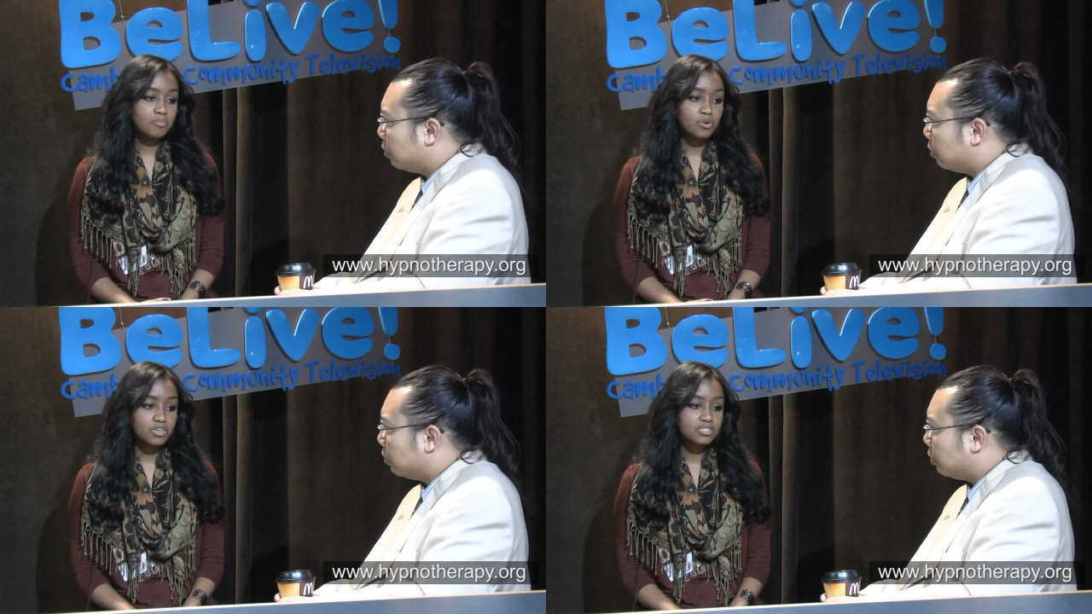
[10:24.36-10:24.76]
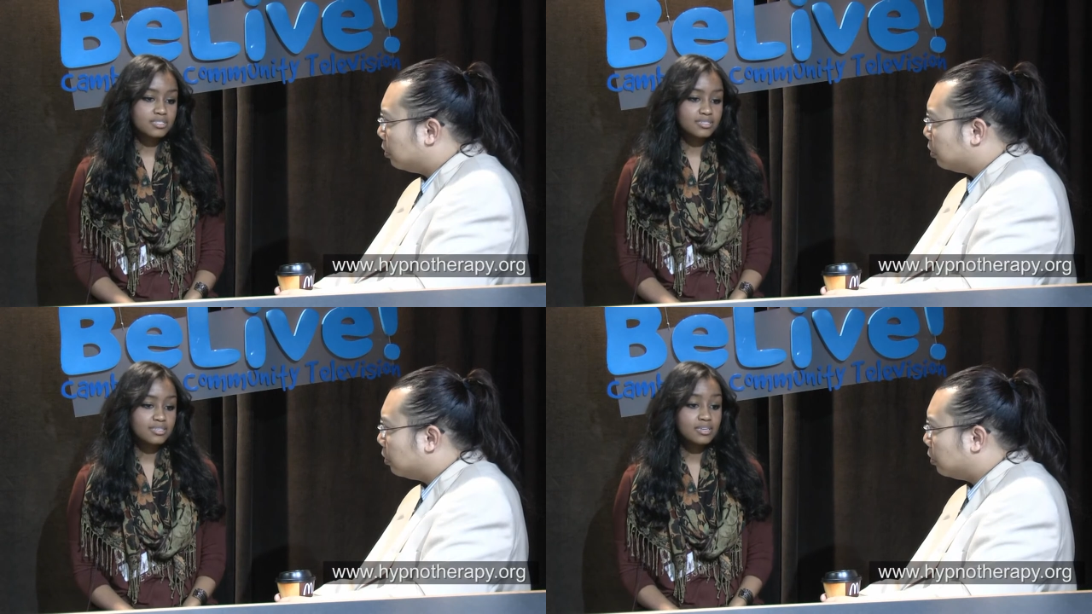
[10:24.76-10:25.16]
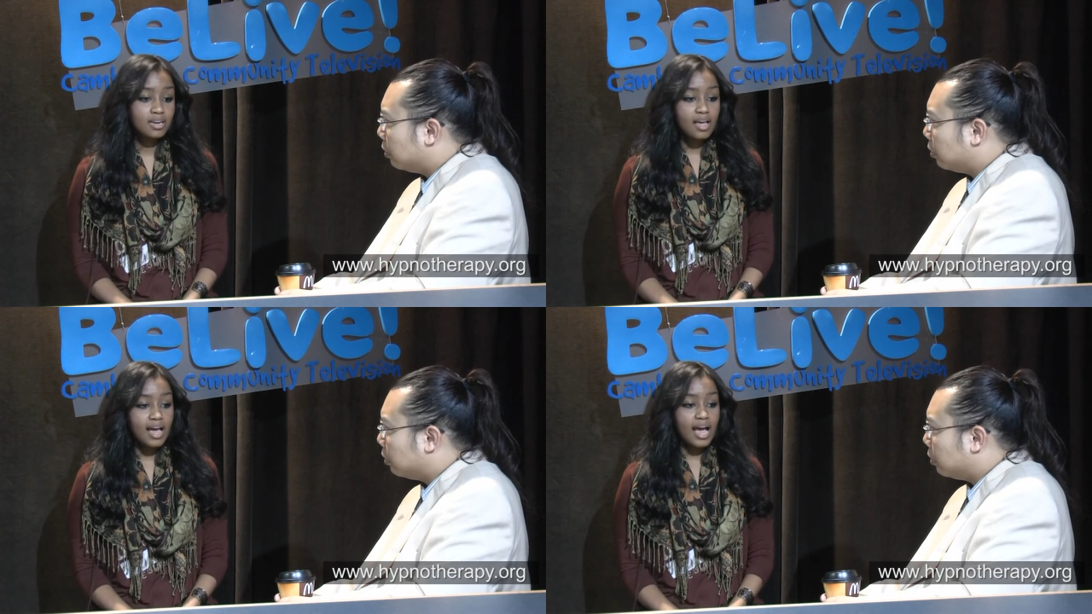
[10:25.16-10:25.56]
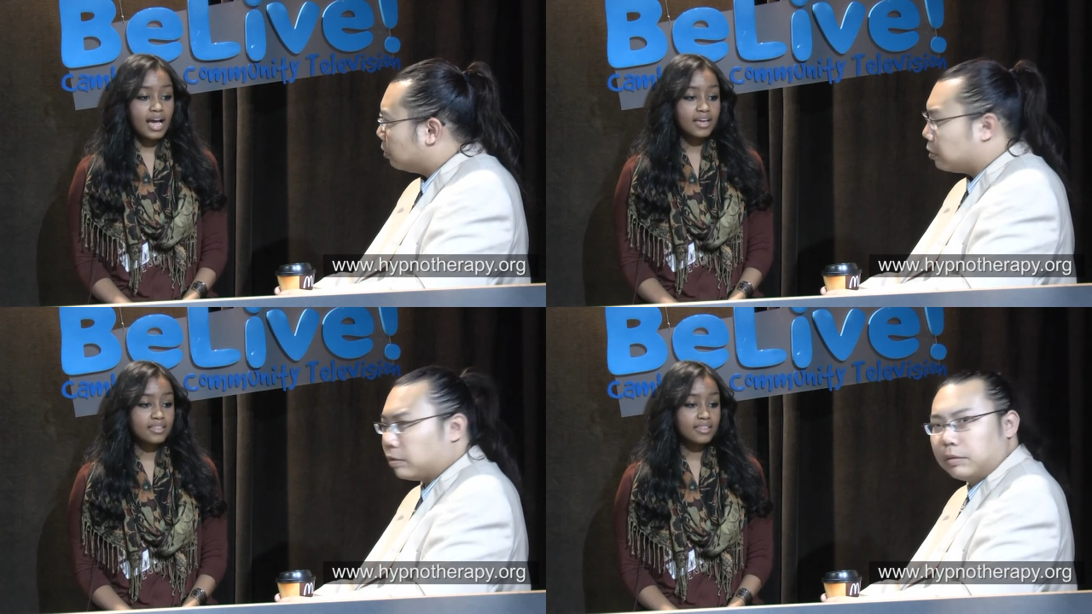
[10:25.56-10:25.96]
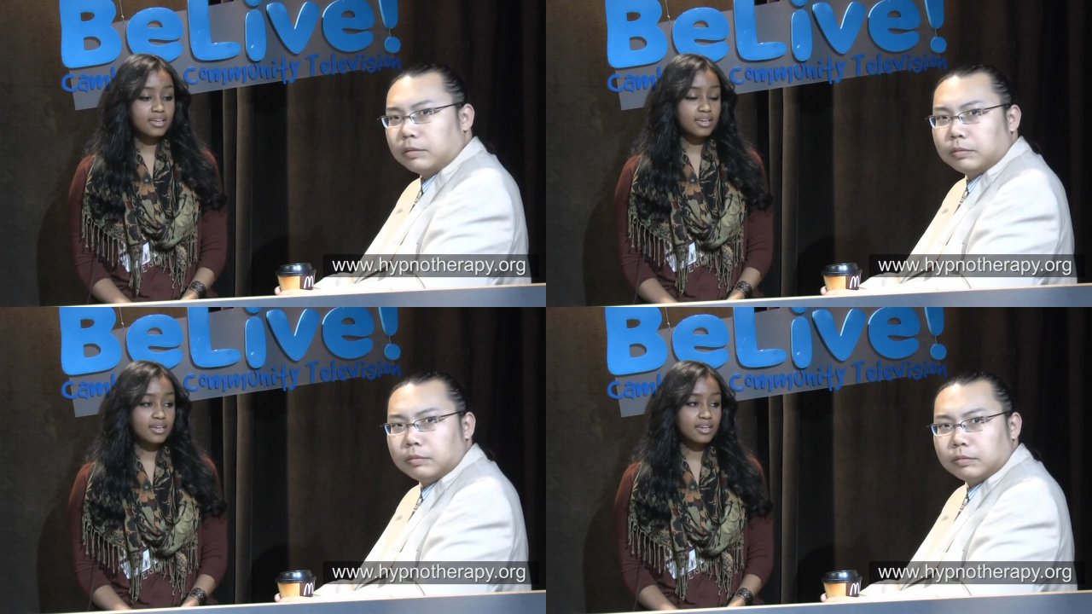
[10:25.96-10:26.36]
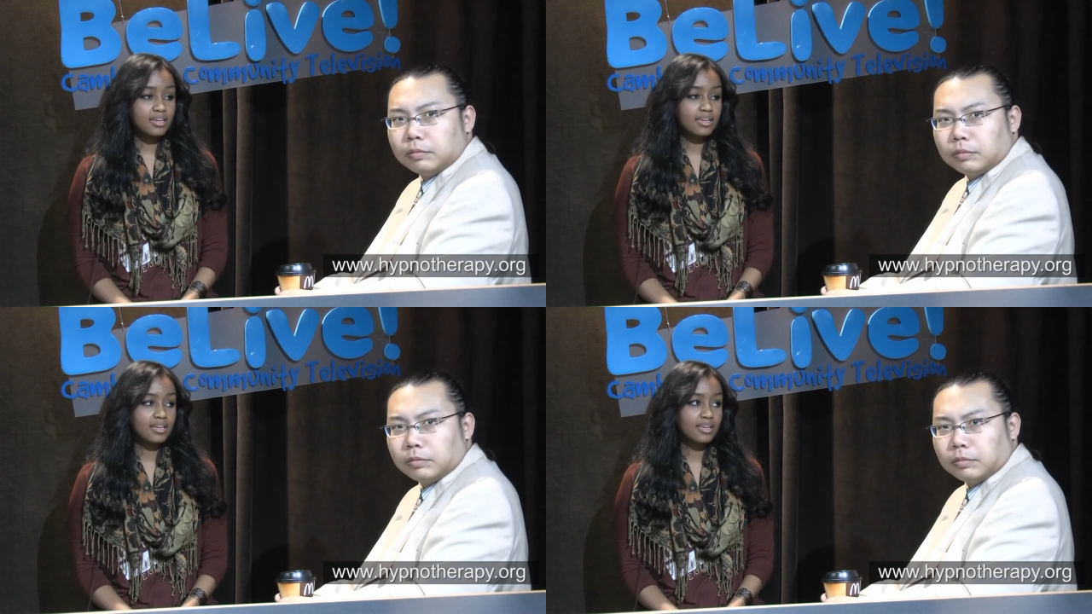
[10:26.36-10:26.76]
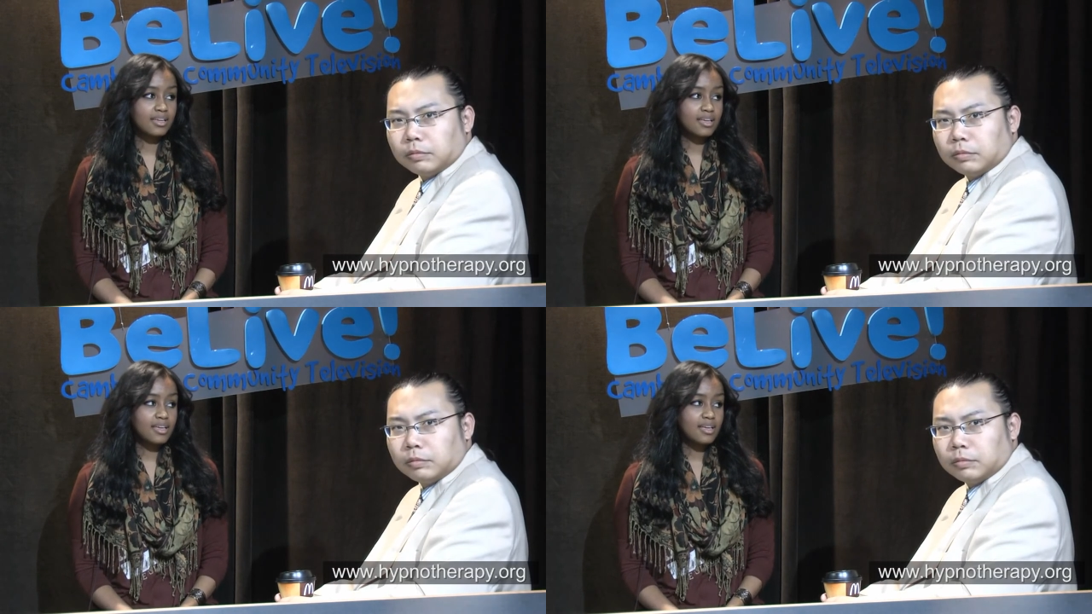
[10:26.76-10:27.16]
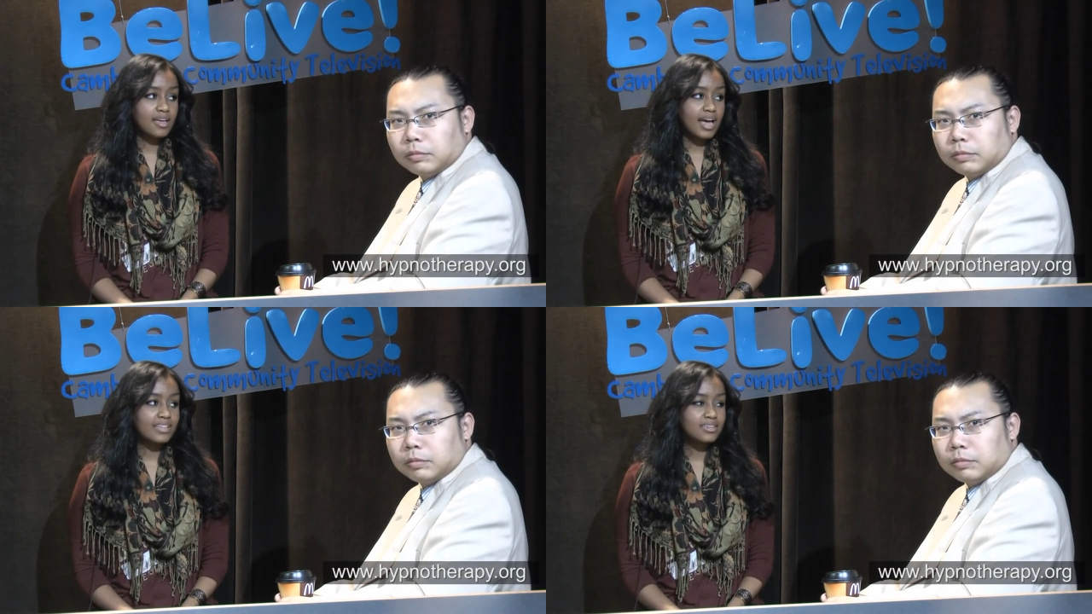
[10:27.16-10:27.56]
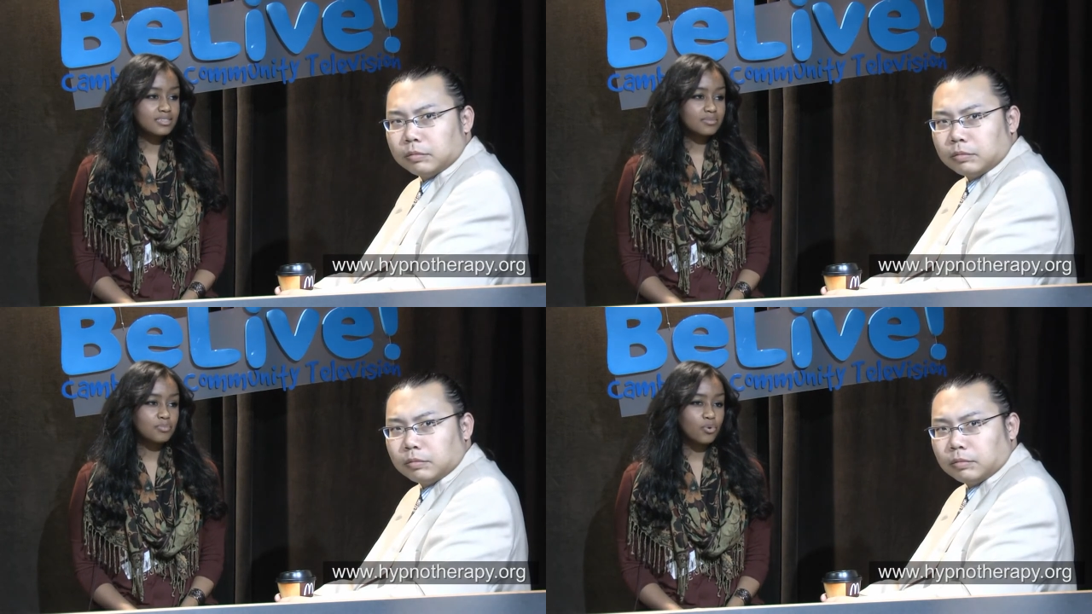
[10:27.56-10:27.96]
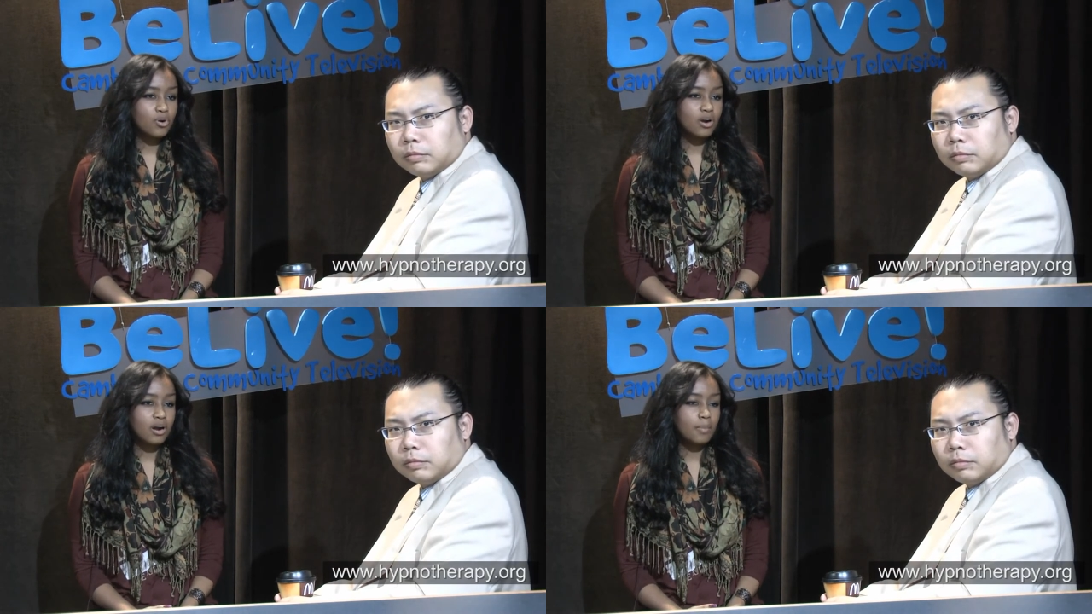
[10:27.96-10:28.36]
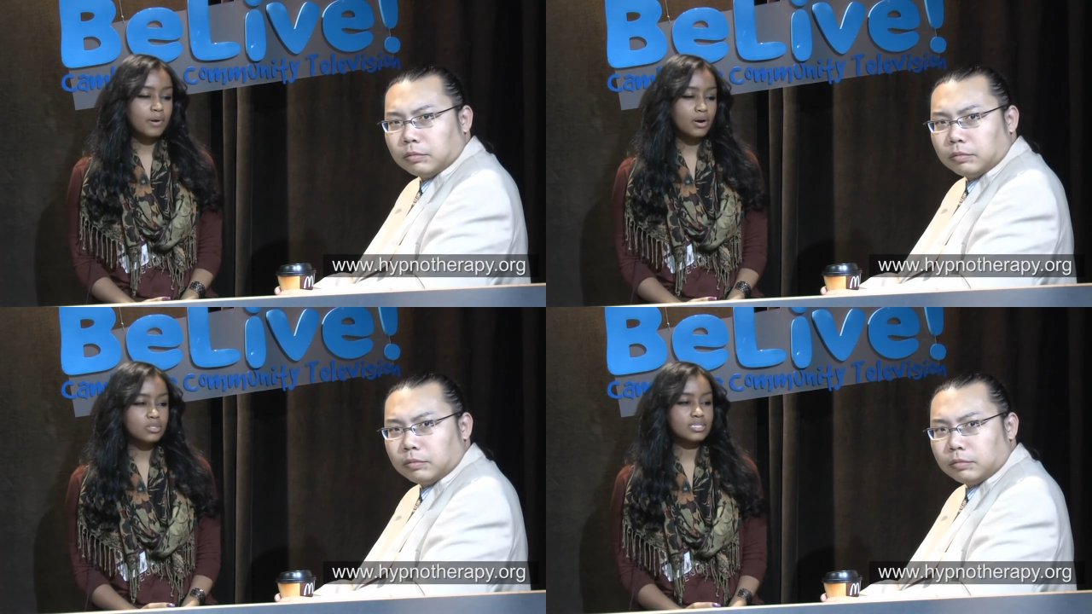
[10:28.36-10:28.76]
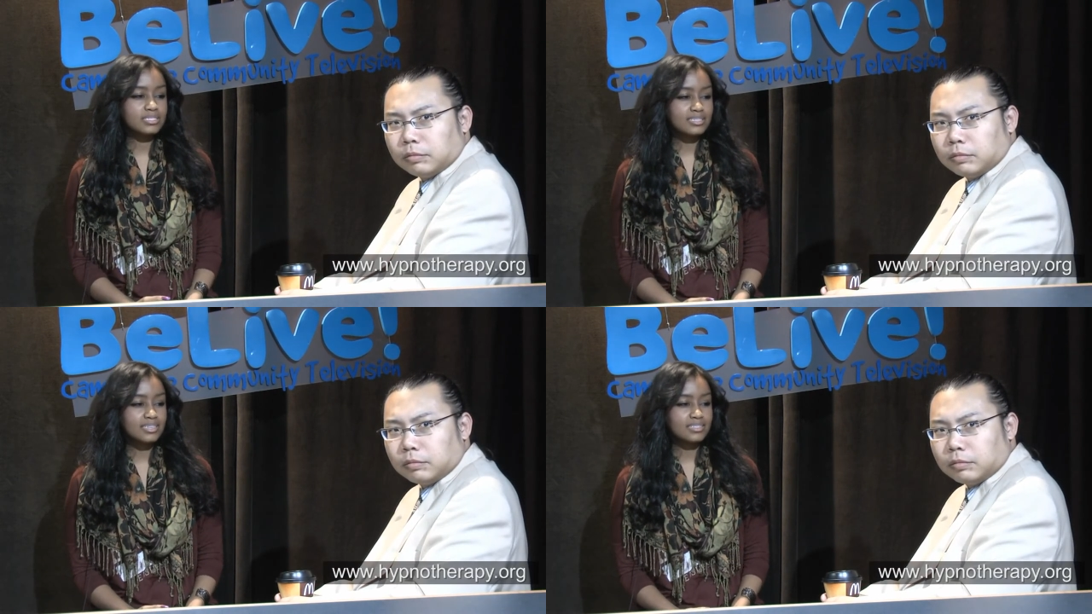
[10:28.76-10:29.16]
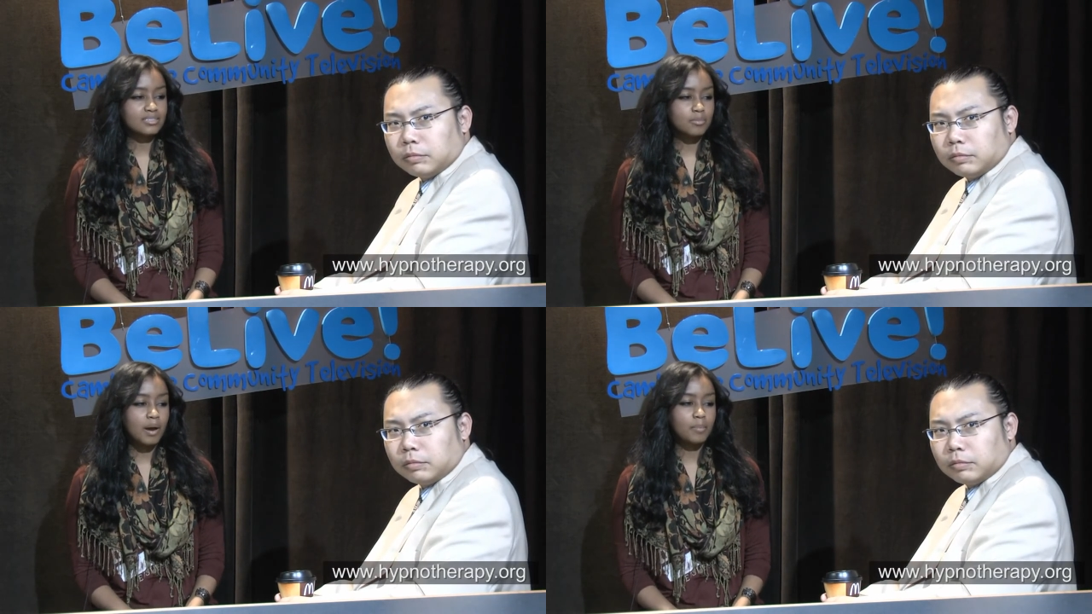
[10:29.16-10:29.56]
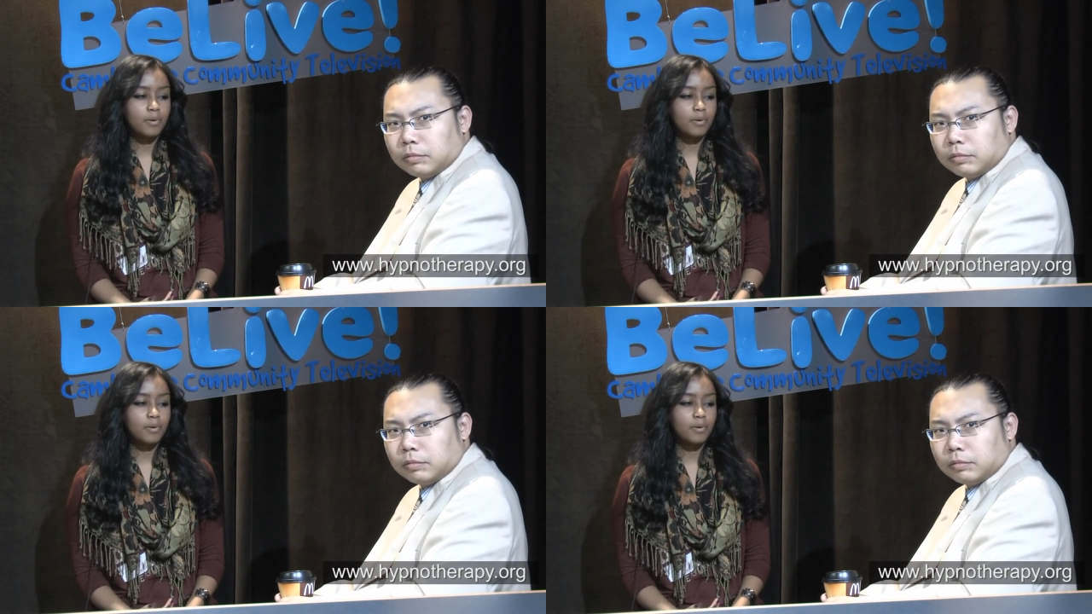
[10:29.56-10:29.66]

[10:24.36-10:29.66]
Speaker 1: portion. I think. I think it's more about listening to my